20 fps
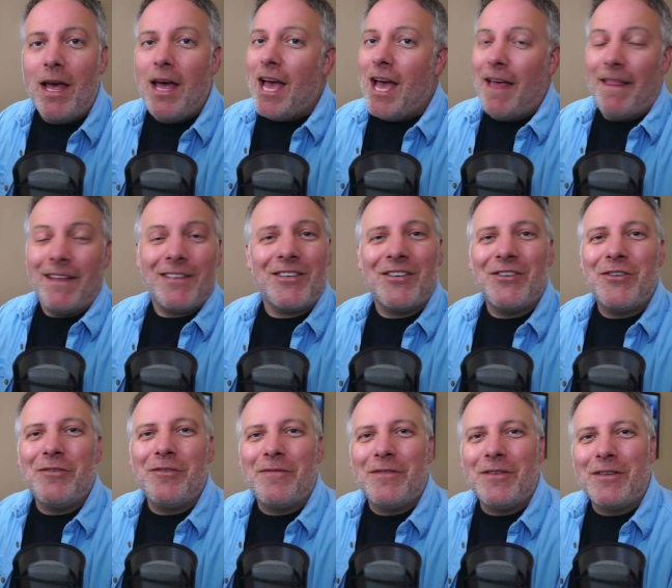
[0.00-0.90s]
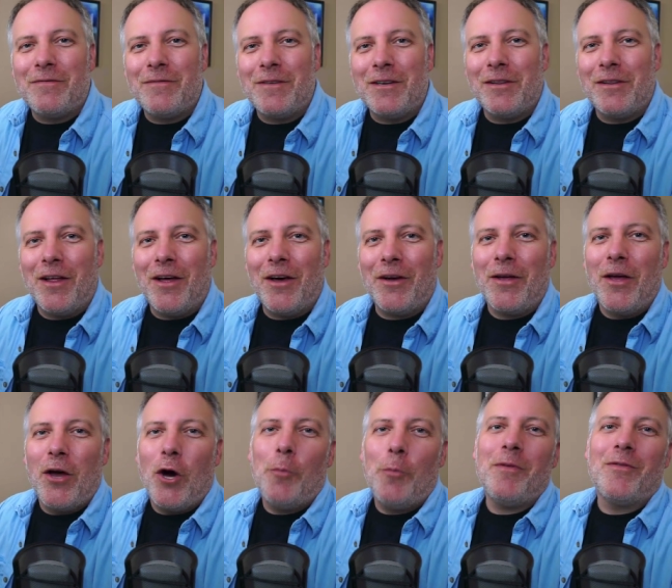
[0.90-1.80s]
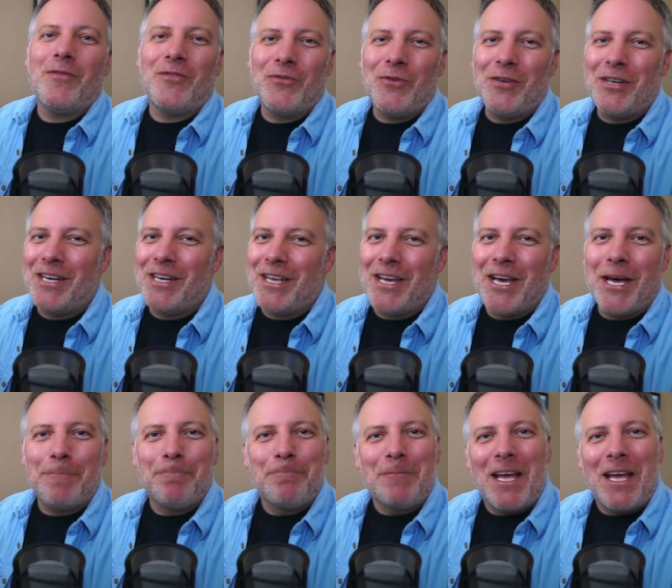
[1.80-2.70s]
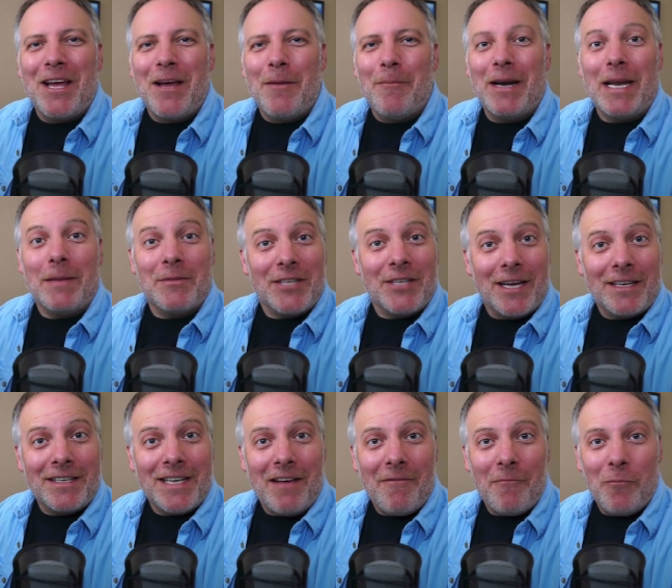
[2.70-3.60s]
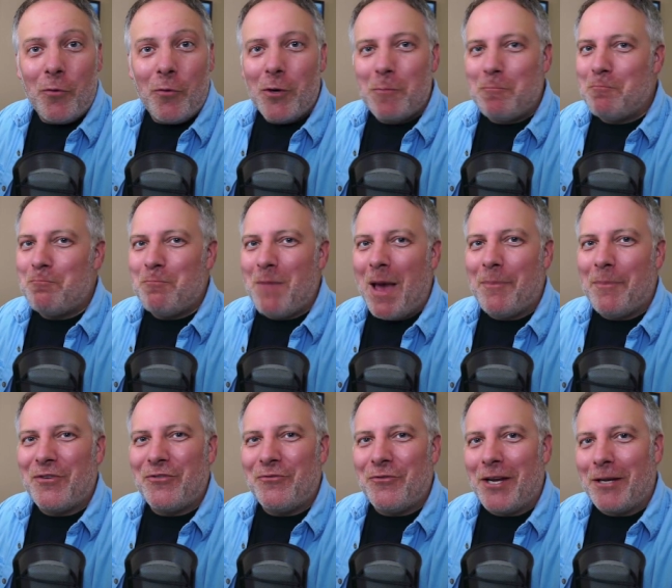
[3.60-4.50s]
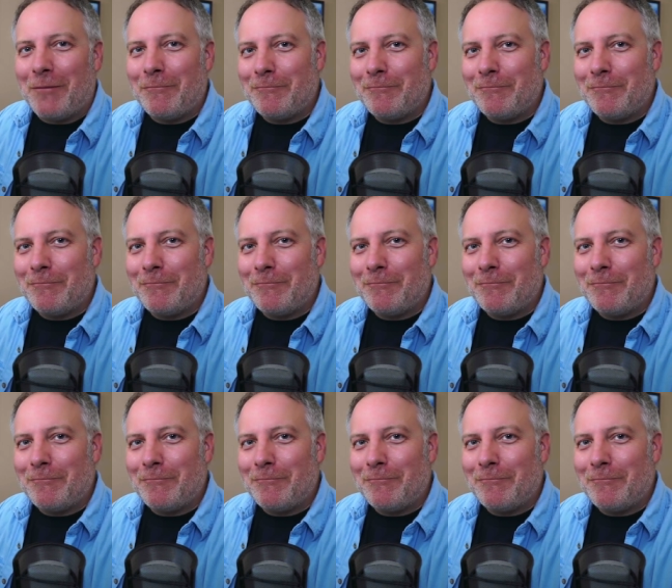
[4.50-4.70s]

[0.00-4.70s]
And that's going to do it for this vlog. Hope you've enjoyed it again. My name's Scott Davenport. Happy shooting.